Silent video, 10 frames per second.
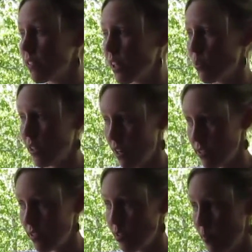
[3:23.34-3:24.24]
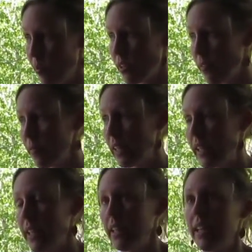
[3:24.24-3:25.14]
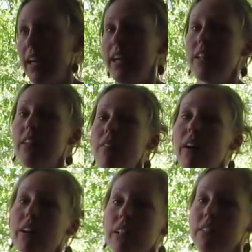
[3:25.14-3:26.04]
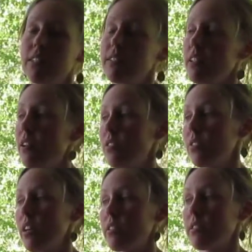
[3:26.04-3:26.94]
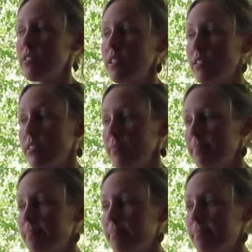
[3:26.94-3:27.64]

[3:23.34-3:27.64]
like what causes pneumonia. And viruses can also cause disease.